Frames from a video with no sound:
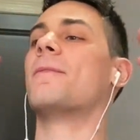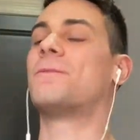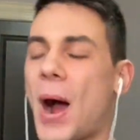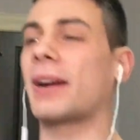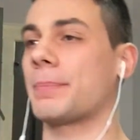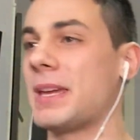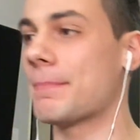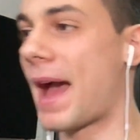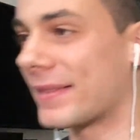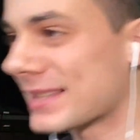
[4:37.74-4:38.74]
Fuck me,
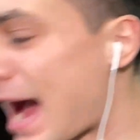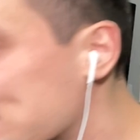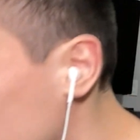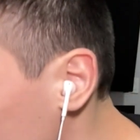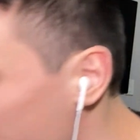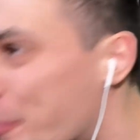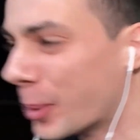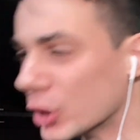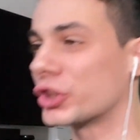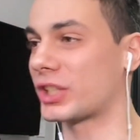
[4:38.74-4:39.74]
man. It's absolute
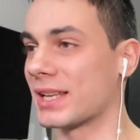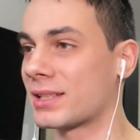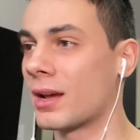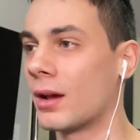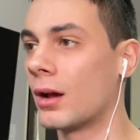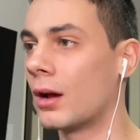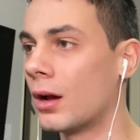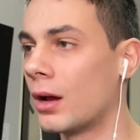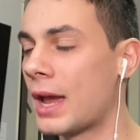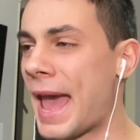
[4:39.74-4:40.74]
bullshit.
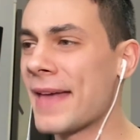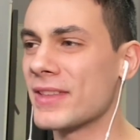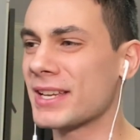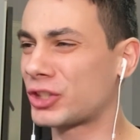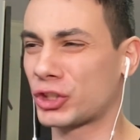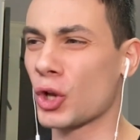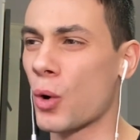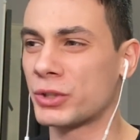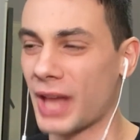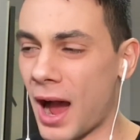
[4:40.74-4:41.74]
And it's
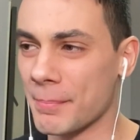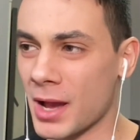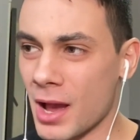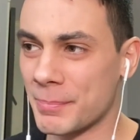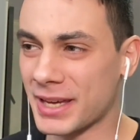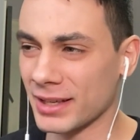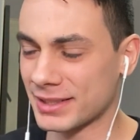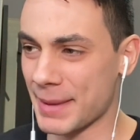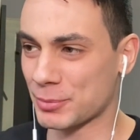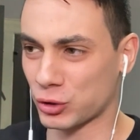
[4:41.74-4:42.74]
so dumb because
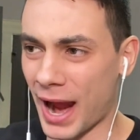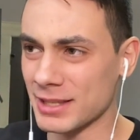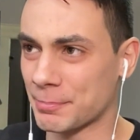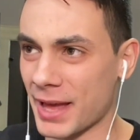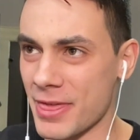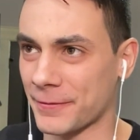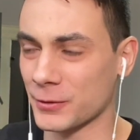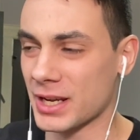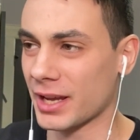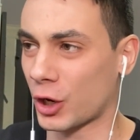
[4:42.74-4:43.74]
they tried to play the
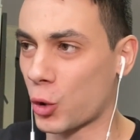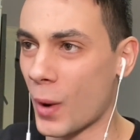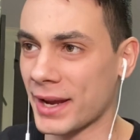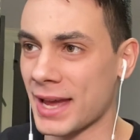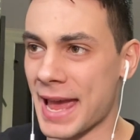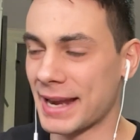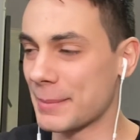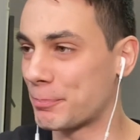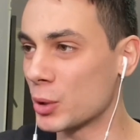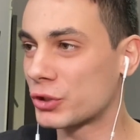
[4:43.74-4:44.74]
free kick quick and he
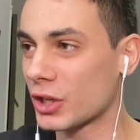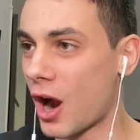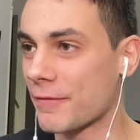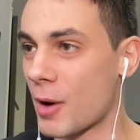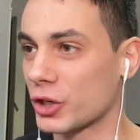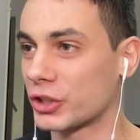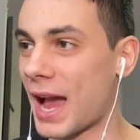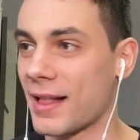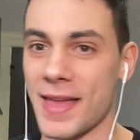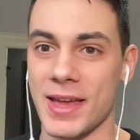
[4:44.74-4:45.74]
boots it off
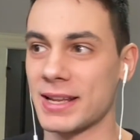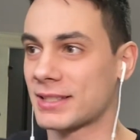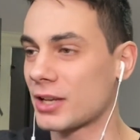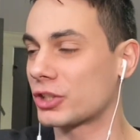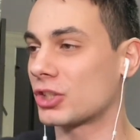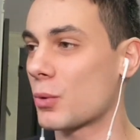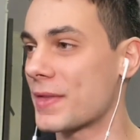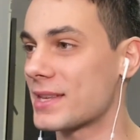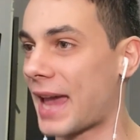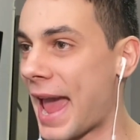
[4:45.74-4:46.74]
Martial and then he touches it
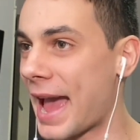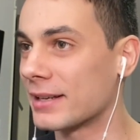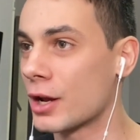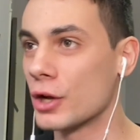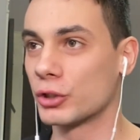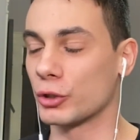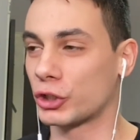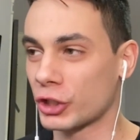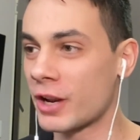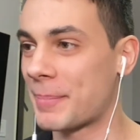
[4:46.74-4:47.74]
with his hand. So it
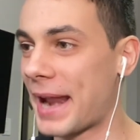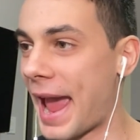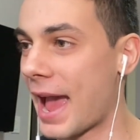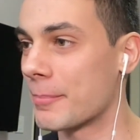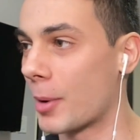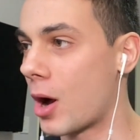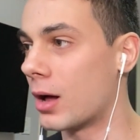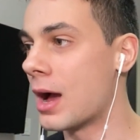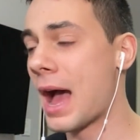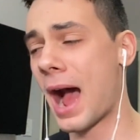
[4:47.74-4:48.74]
should have been a
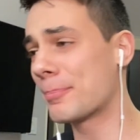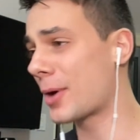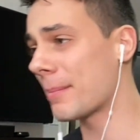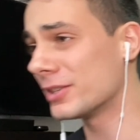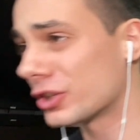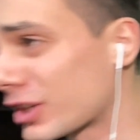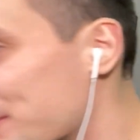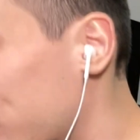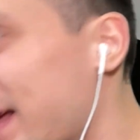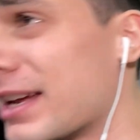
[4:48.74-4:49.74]
handball. I'm probably just
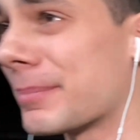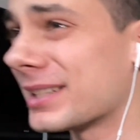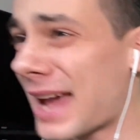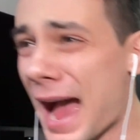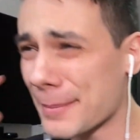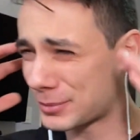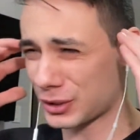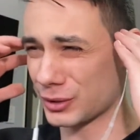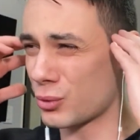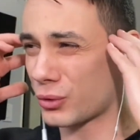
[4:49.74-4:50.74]
complaining, but it's
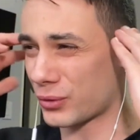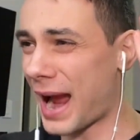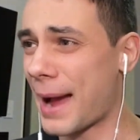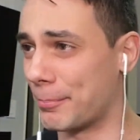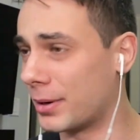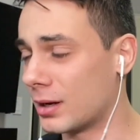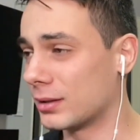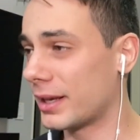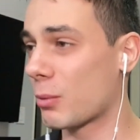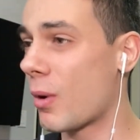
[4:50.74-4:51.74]
absolute crap.
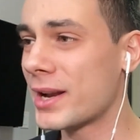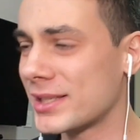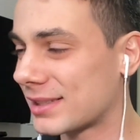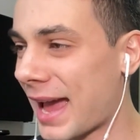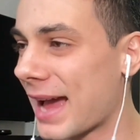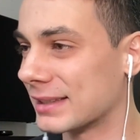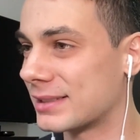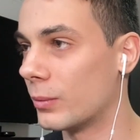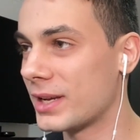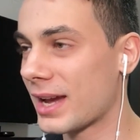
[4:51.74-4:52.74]
Like what is
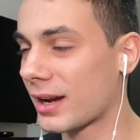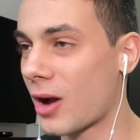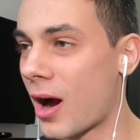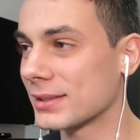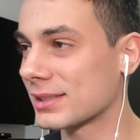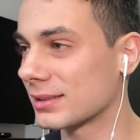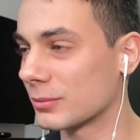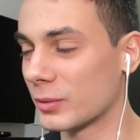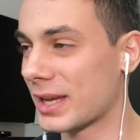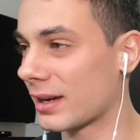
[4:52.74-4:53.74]
that? We get caught
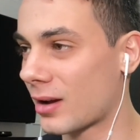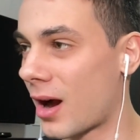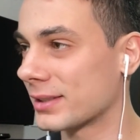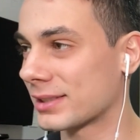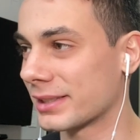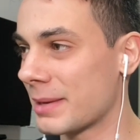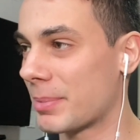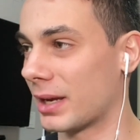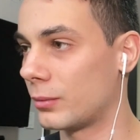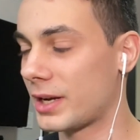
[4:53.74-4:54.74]
we get caught
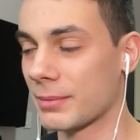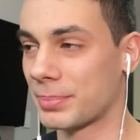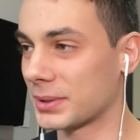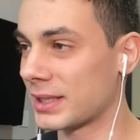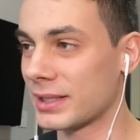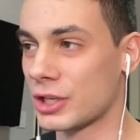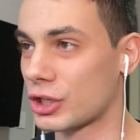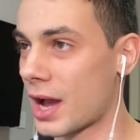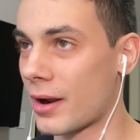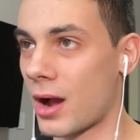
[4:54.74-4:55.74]
sleeping. We completely
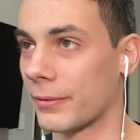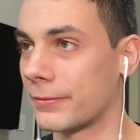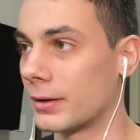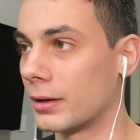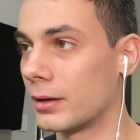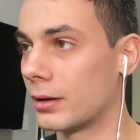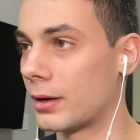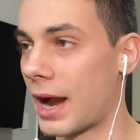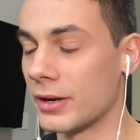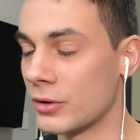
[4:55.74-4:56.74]
shut off.
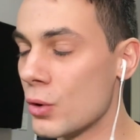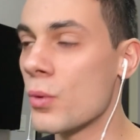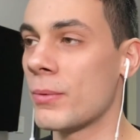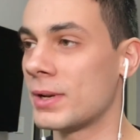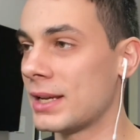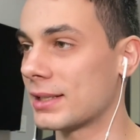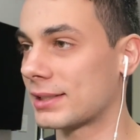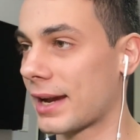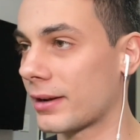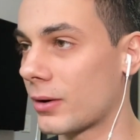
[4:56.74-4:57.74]
I knew we would need a
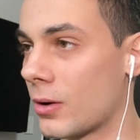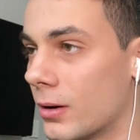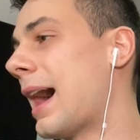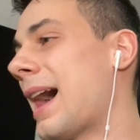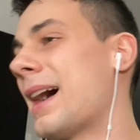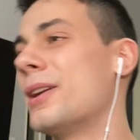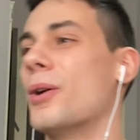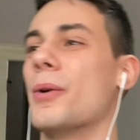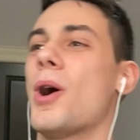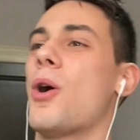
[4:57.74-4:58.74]
second goal. I
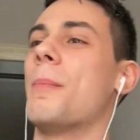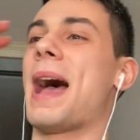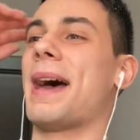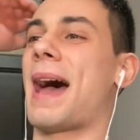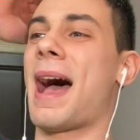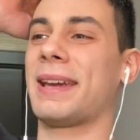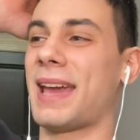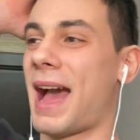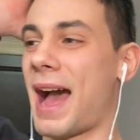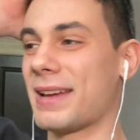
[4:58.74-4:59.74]
don't know, man. I
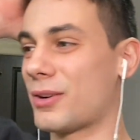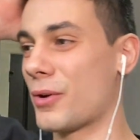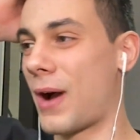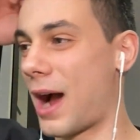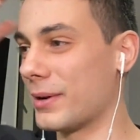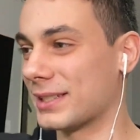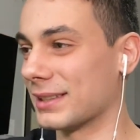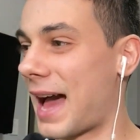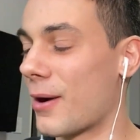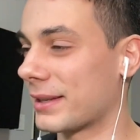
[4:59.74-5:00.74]
can't I don't know how he's
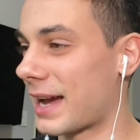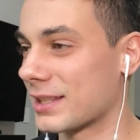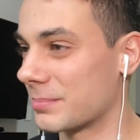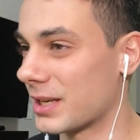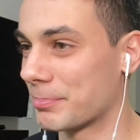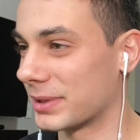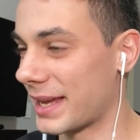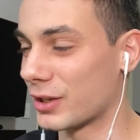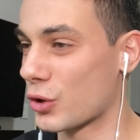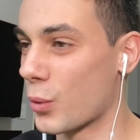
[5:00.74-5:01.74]
allowing that to be
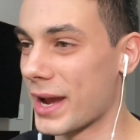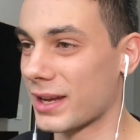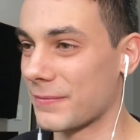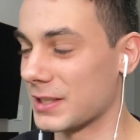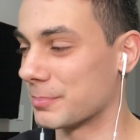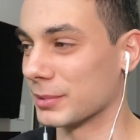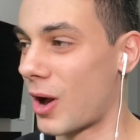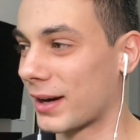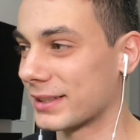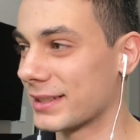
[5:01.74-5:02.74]
played quick if he's
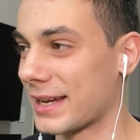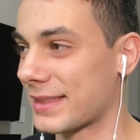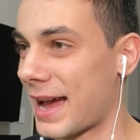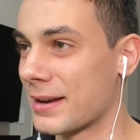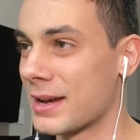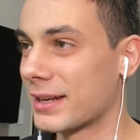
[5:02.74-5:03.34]
blocked it like that.